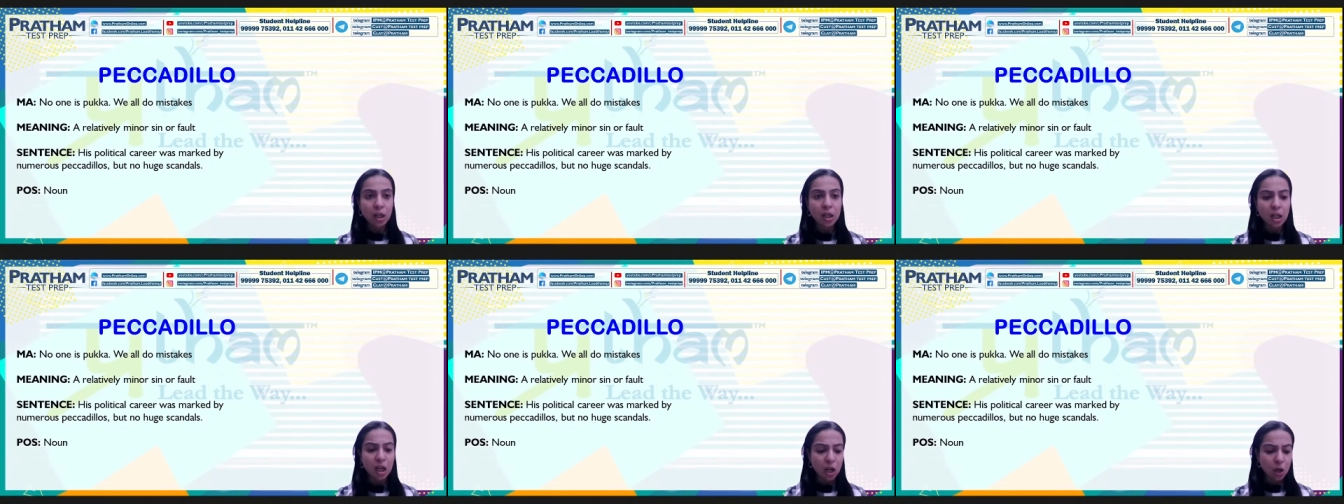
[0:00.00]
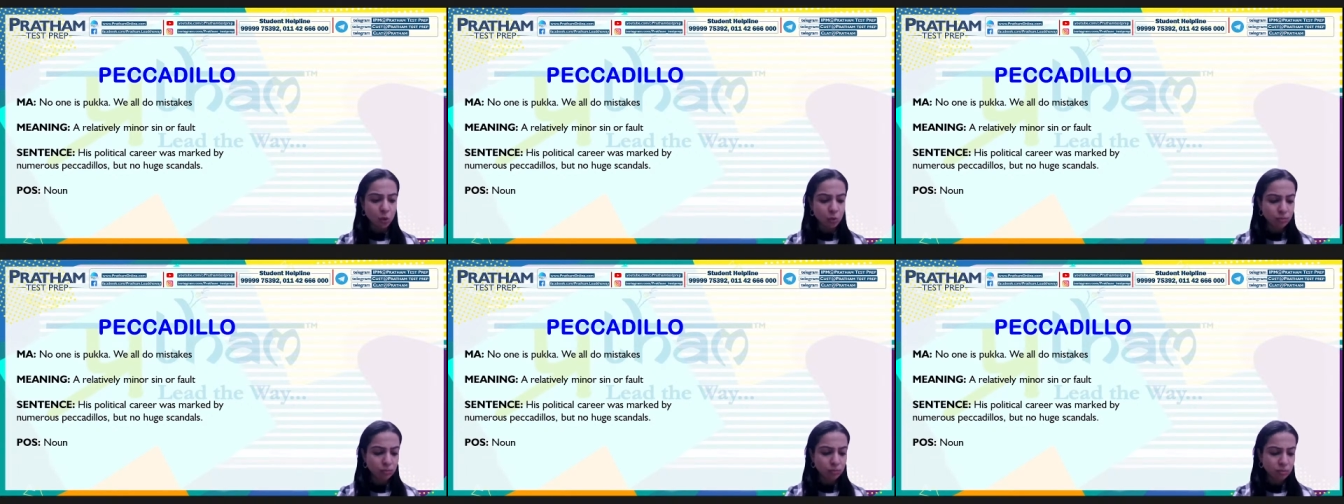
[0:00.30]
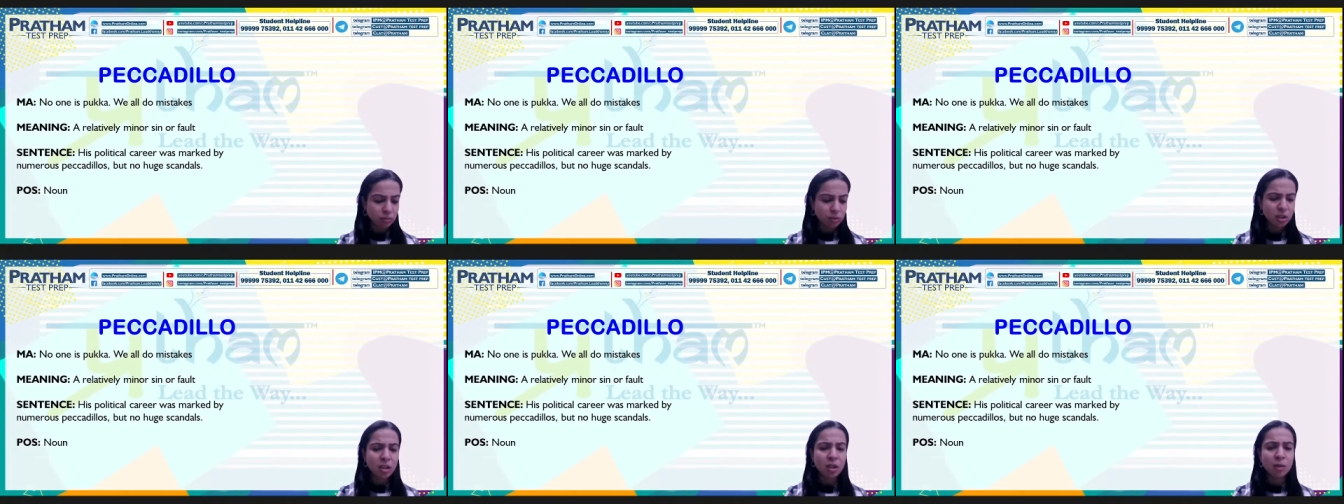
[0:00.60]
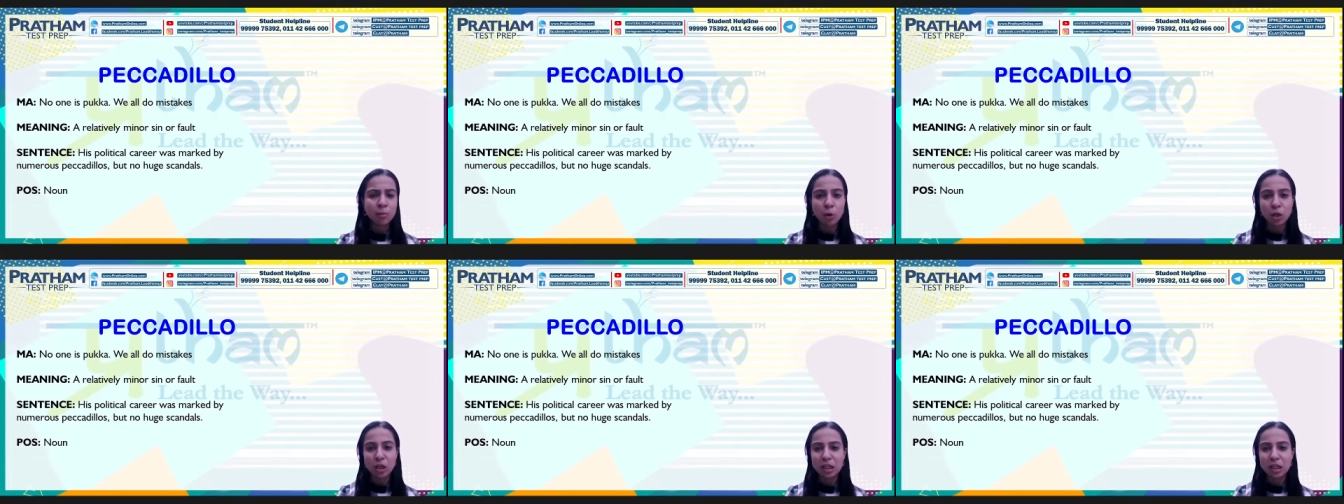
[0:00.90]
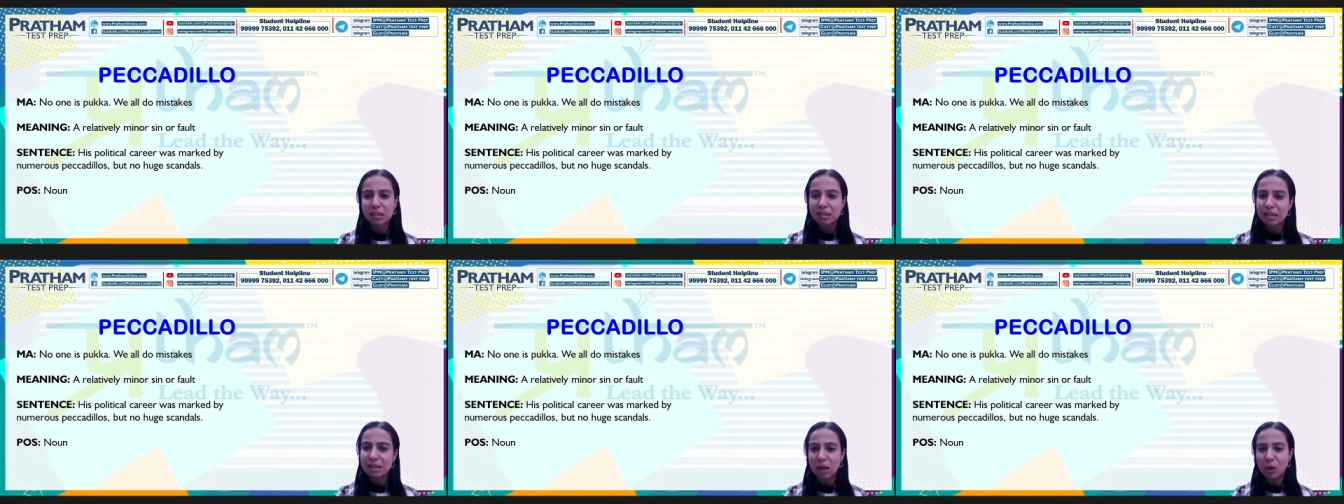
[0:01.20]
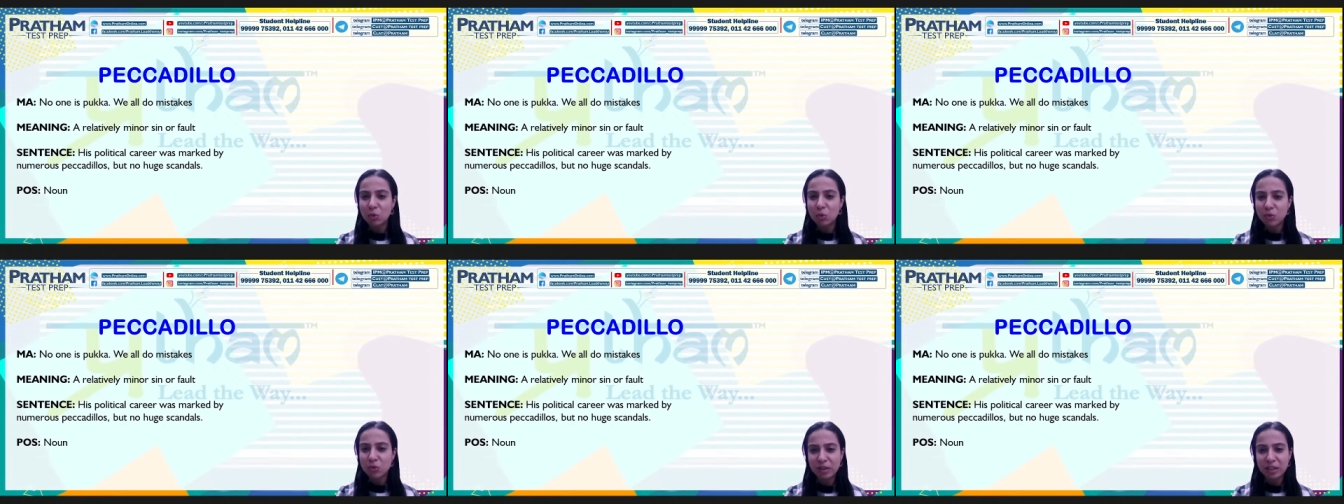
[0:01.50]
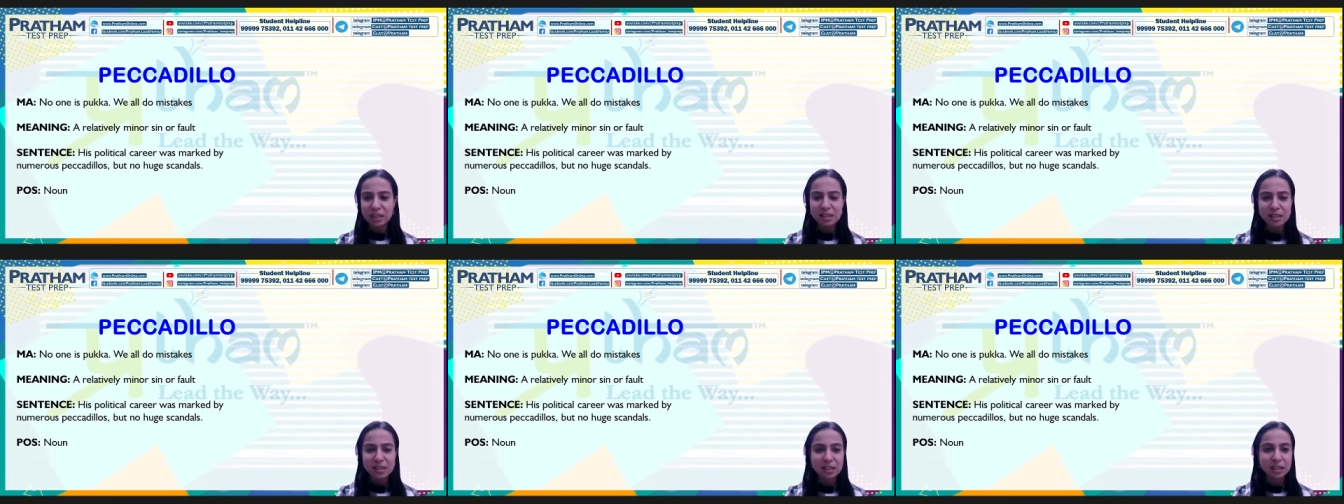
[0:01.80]
Now, the mnemonic sounds
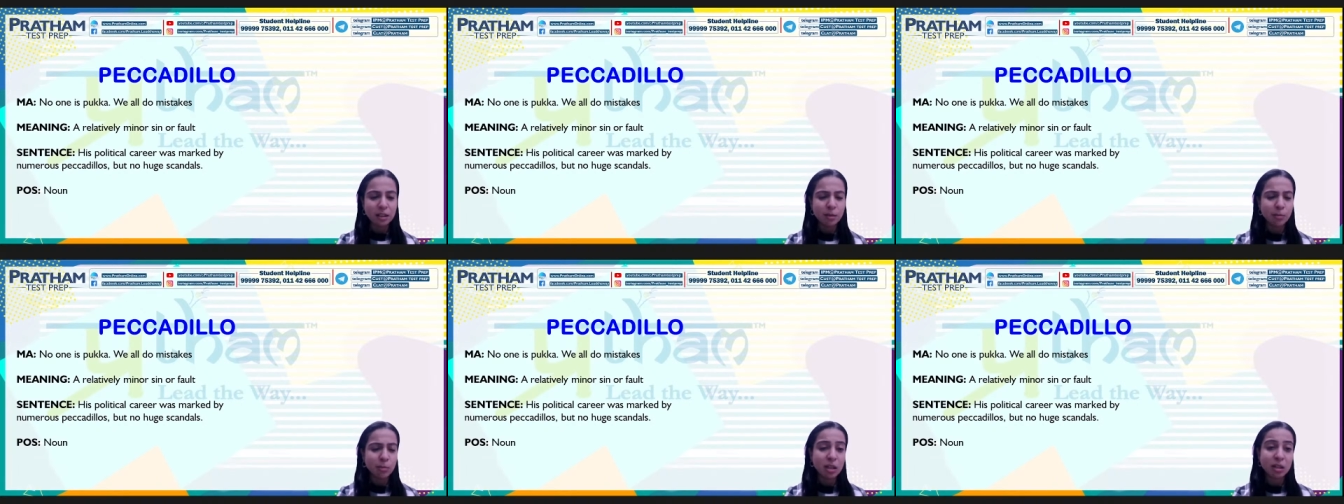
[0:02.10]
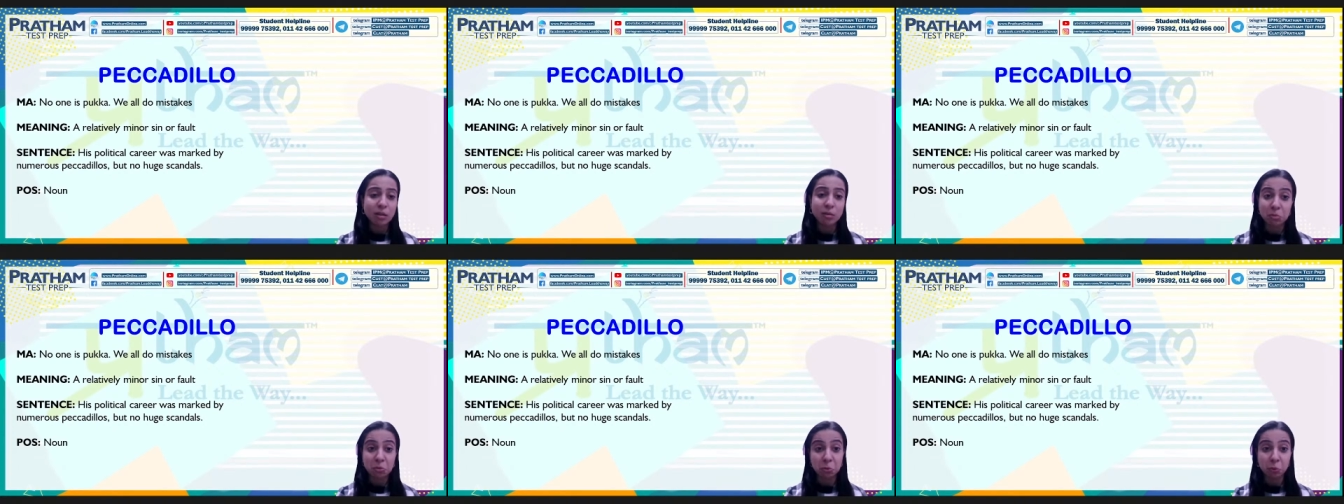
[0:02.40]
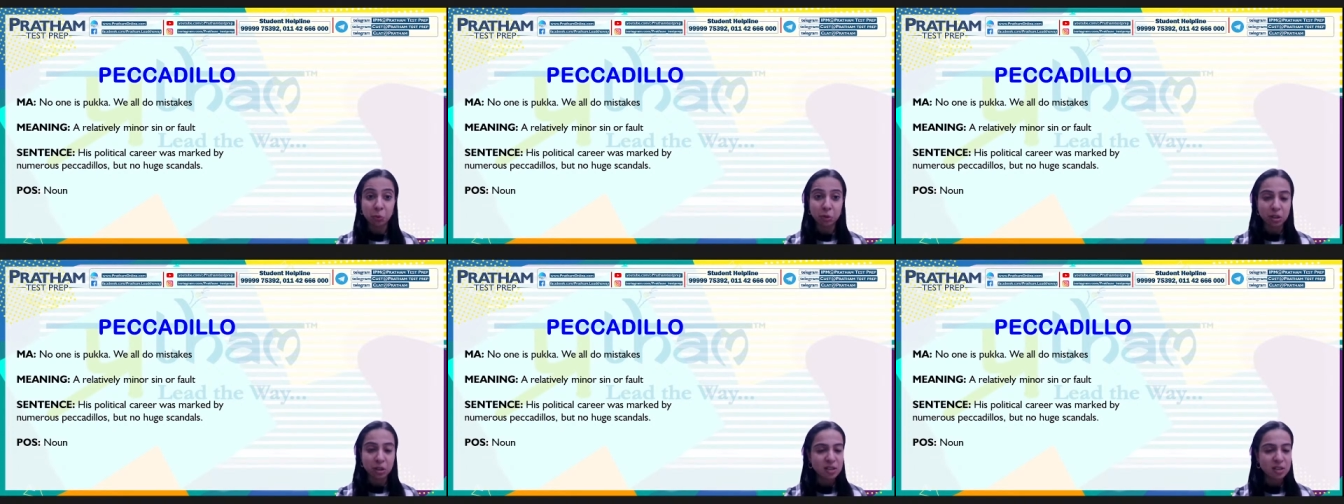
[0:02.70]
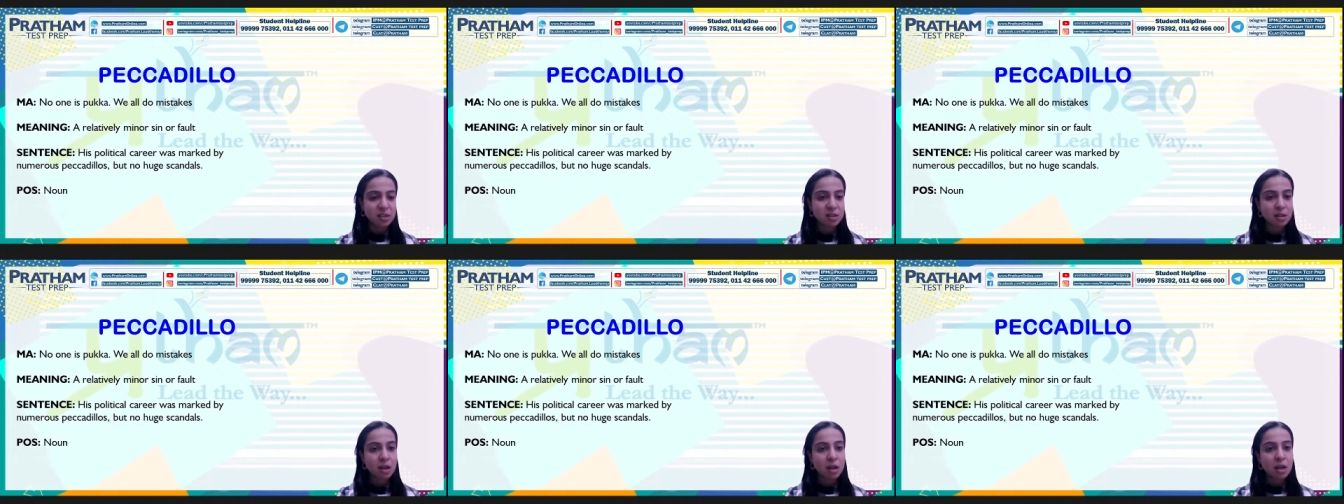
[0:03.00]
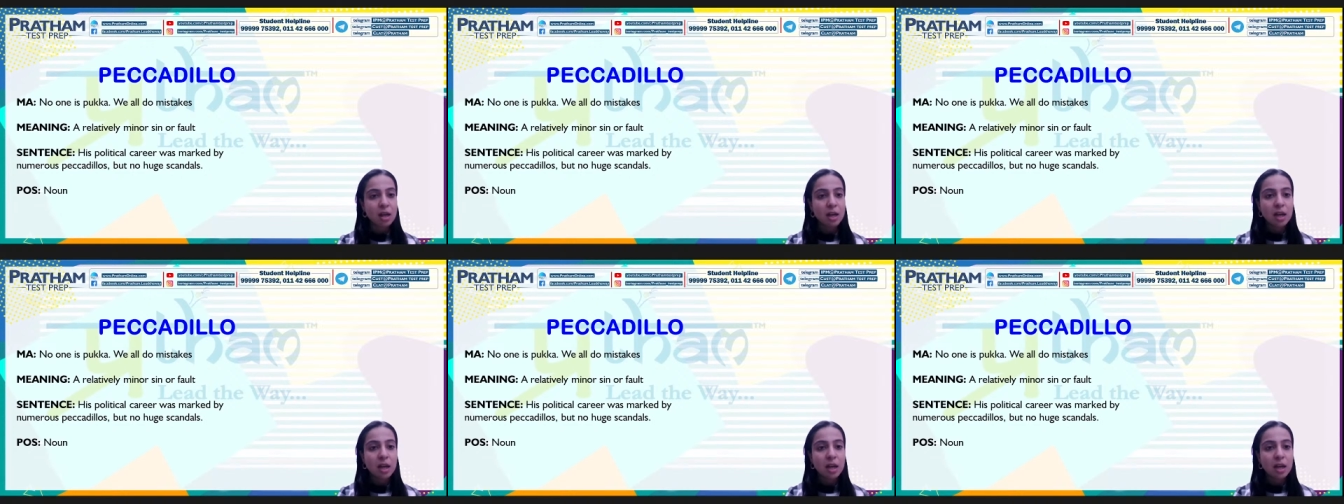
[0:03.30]
very silly but works.